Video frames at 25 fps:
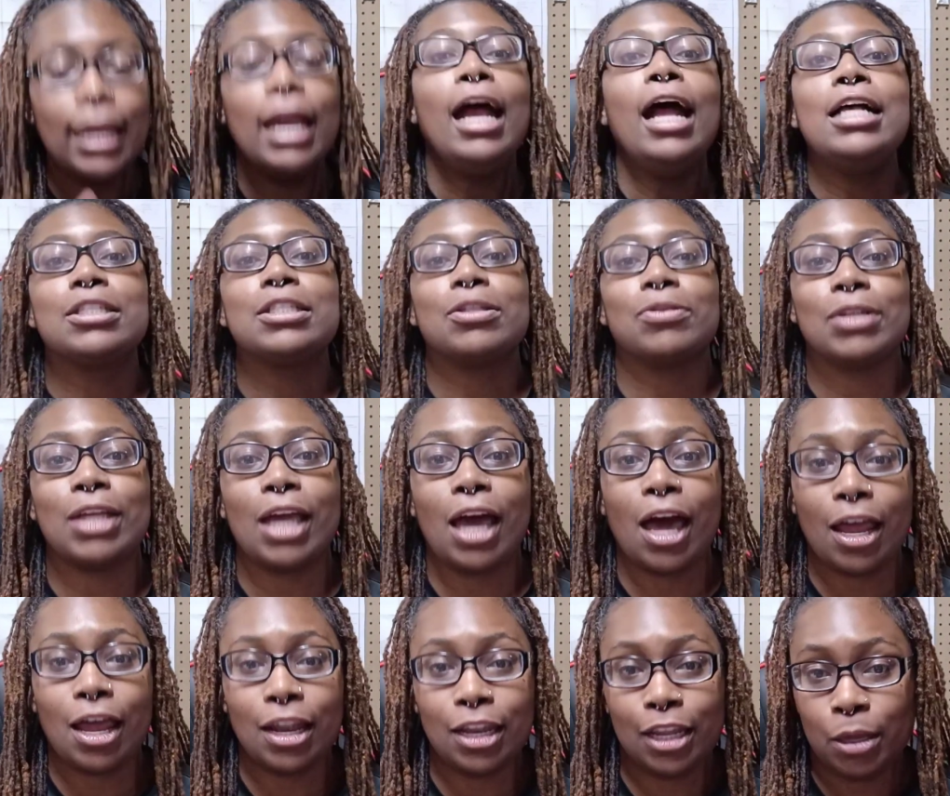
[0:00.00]
So
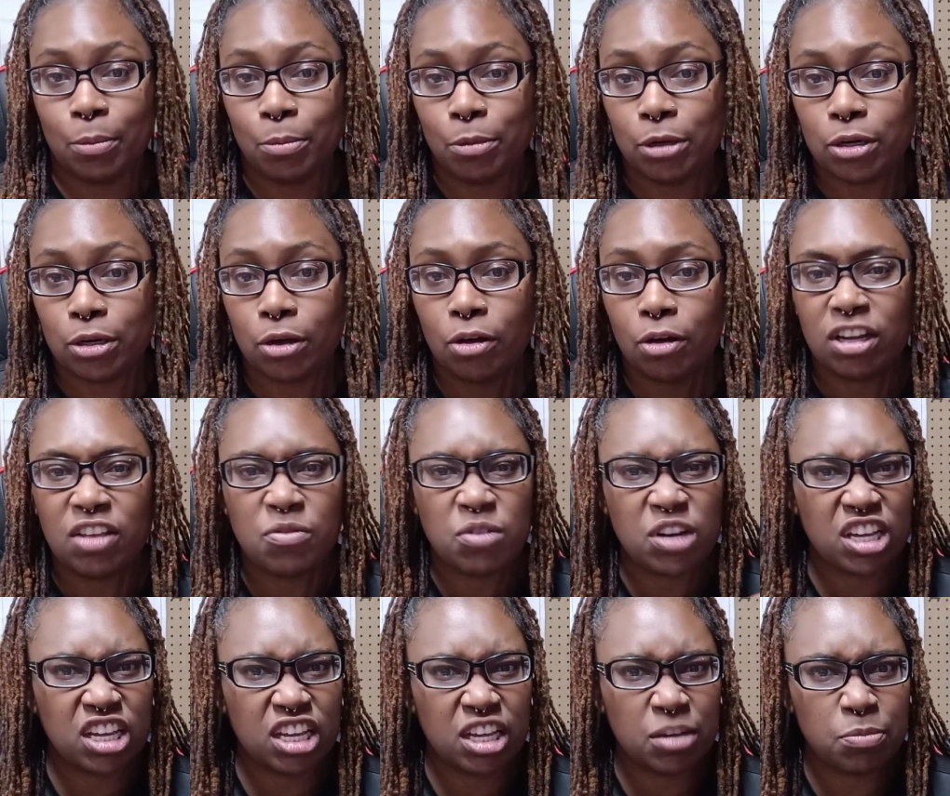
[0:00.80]
y'all let me know. Leave in the
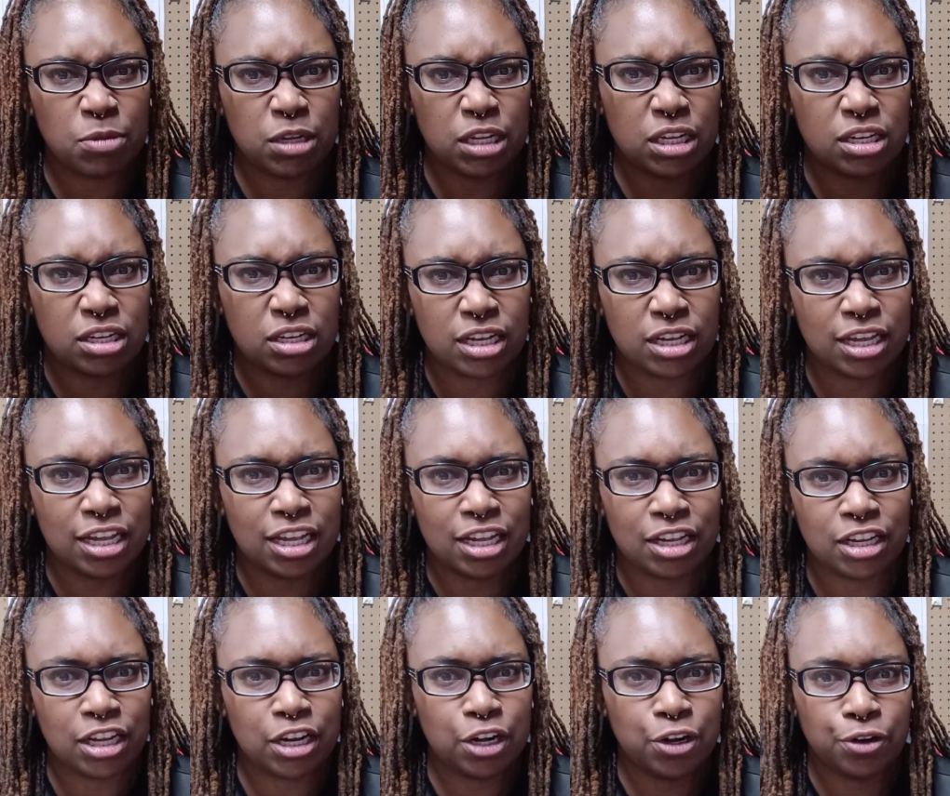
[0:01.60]
comment
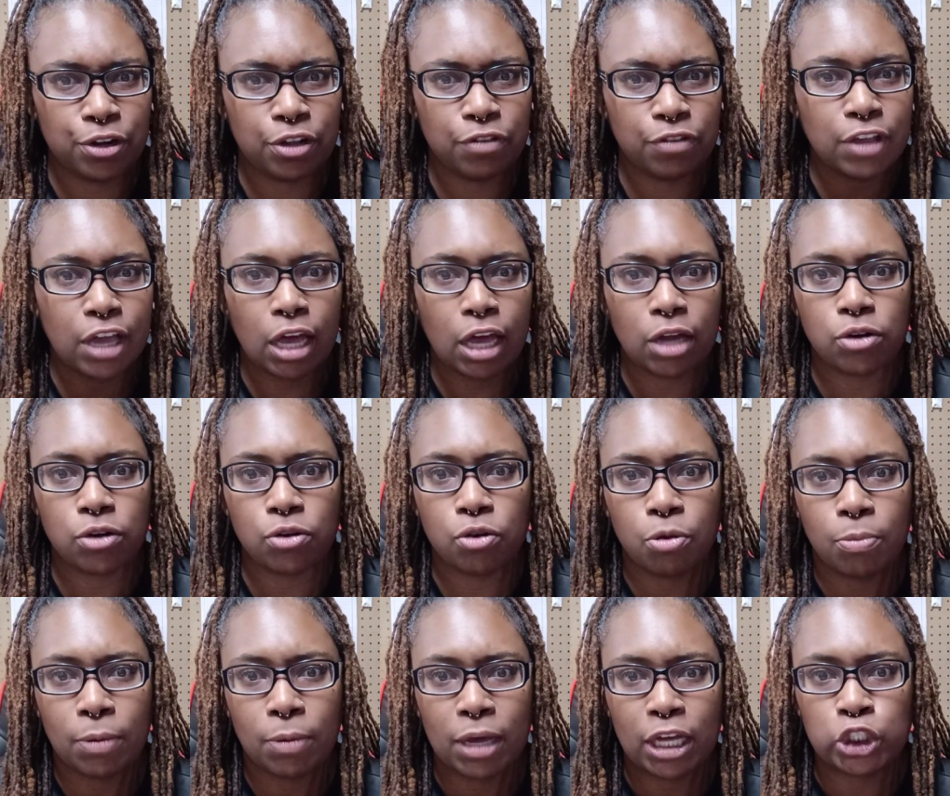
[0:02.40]
area if y'all know
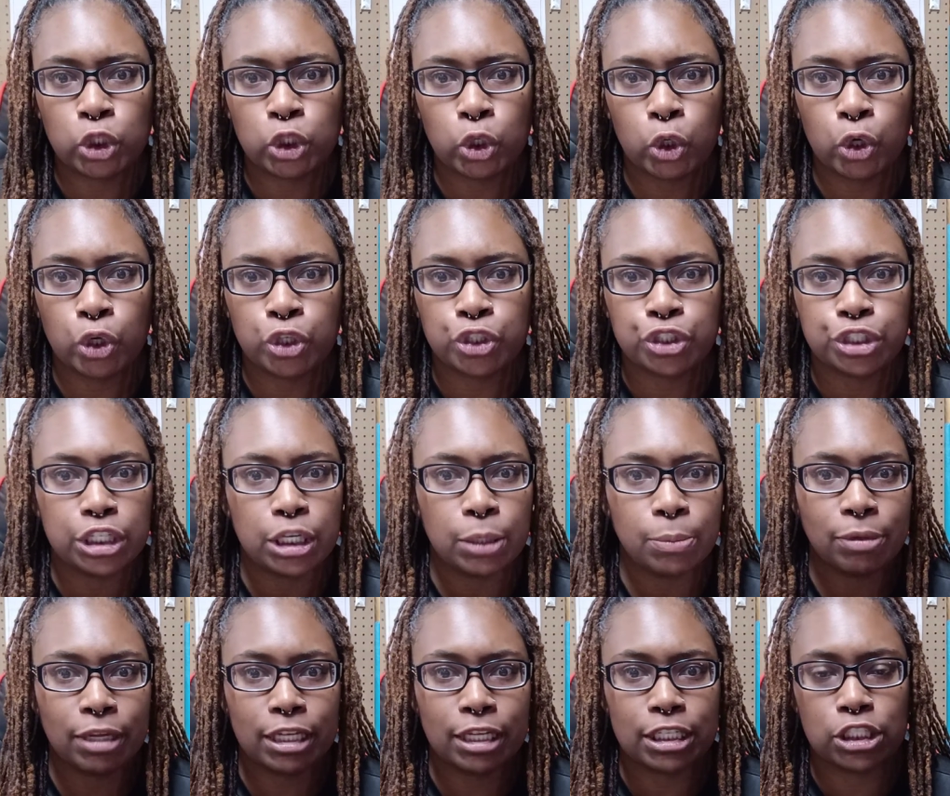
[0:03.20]
about Charleston, any
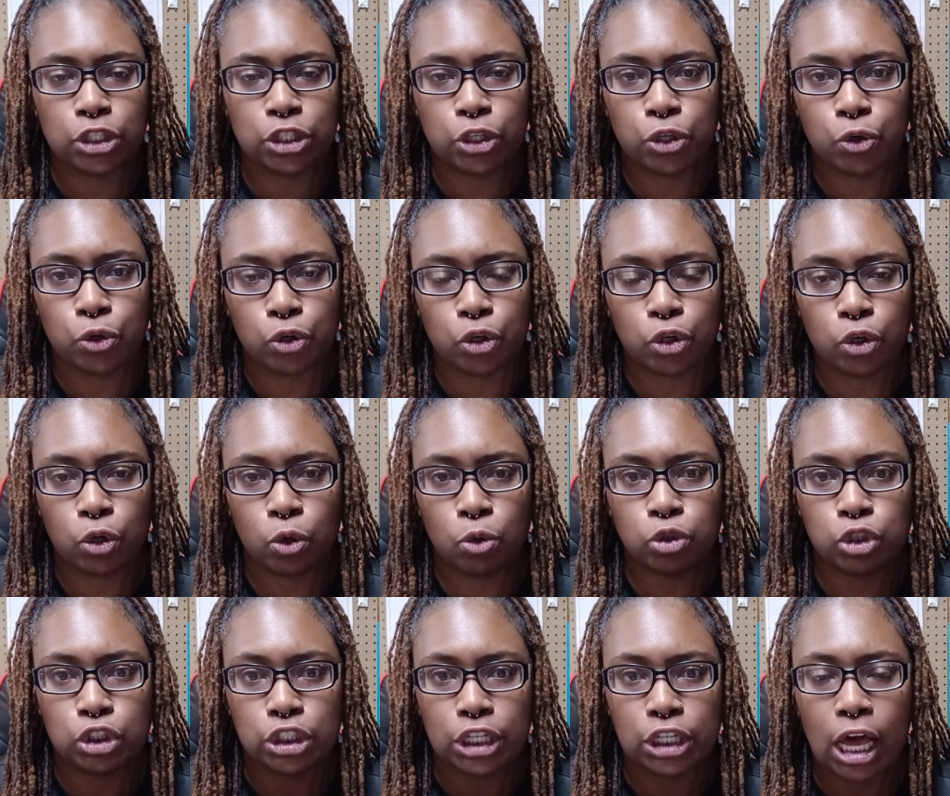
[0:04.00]
place the girl can go
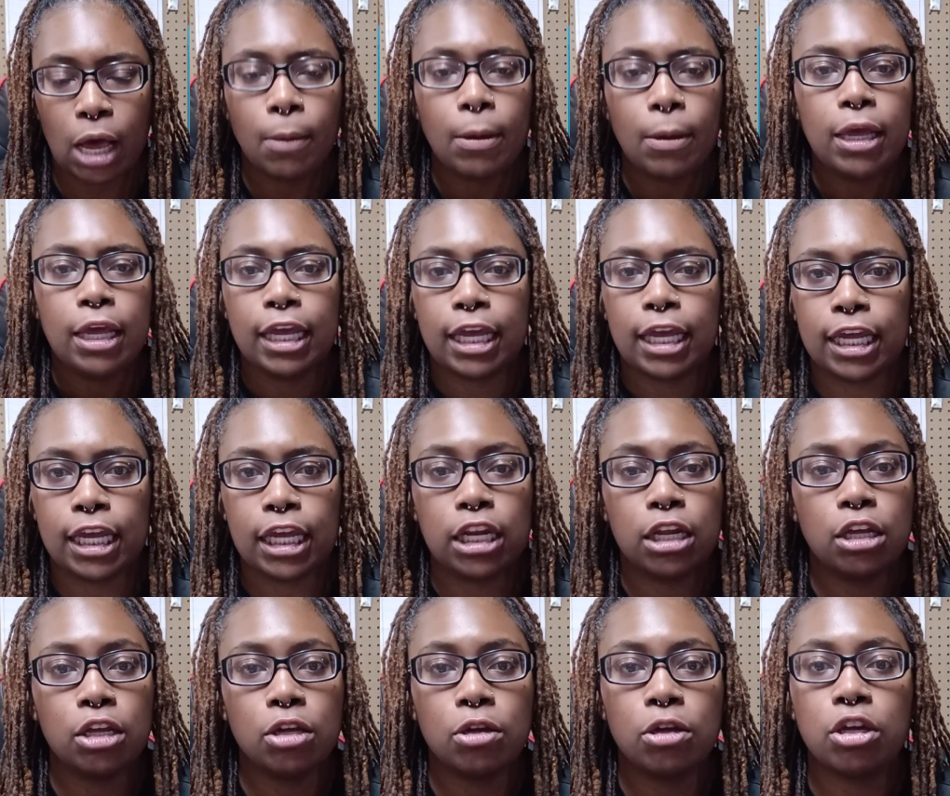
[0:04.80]
shop, and
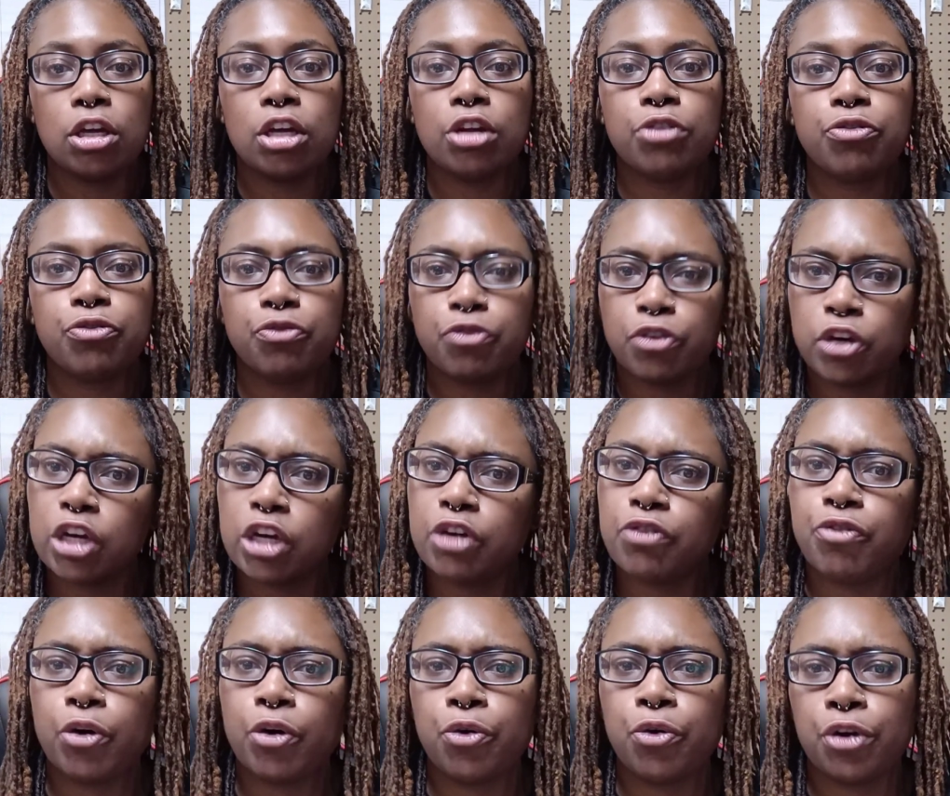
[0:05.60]
any good good
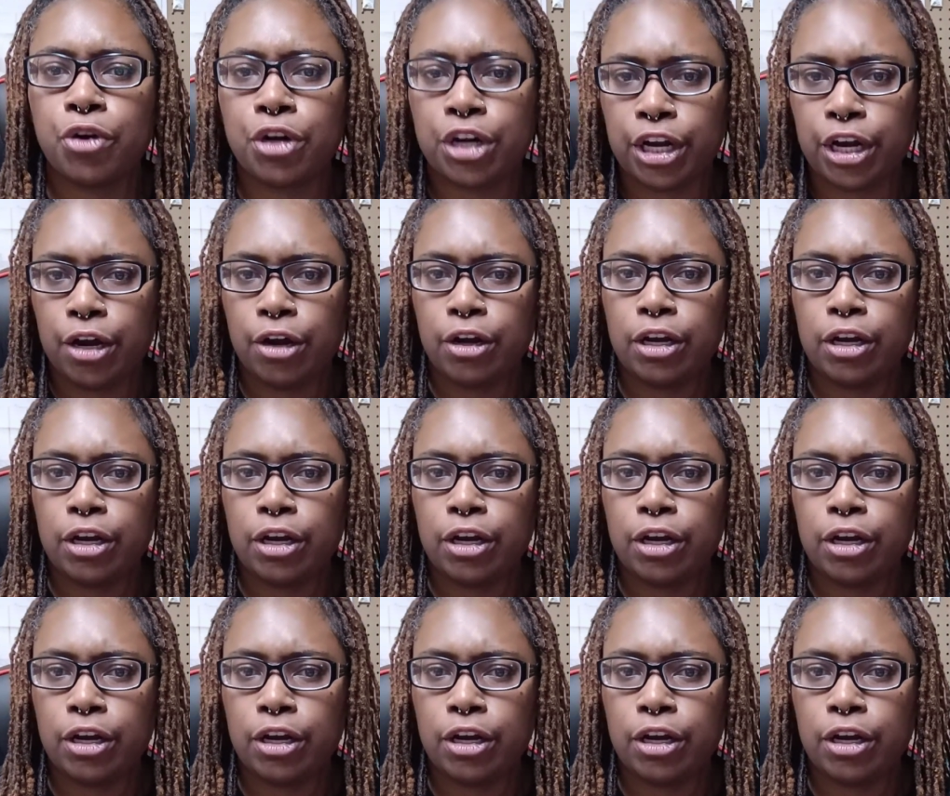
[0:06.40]
food in the area.